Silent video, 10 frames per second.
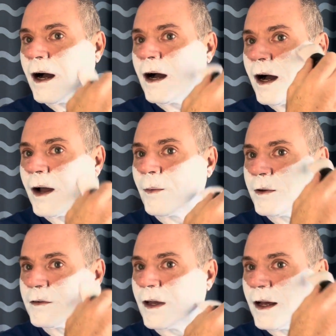
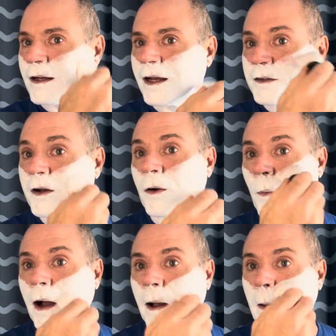it took a
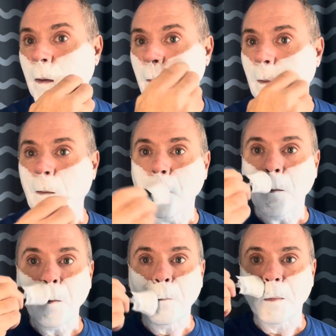while
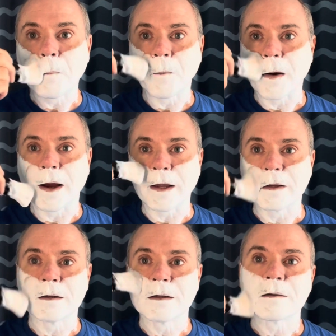before I
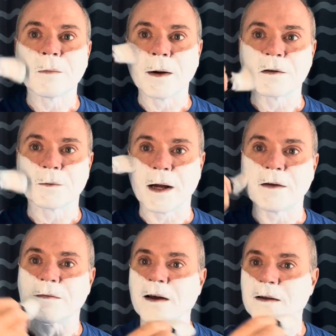
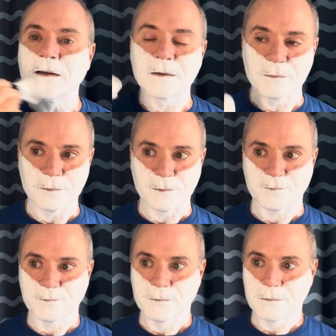found,
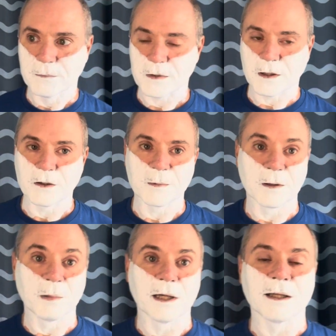
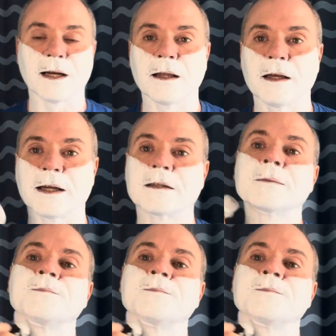the blend that I liked.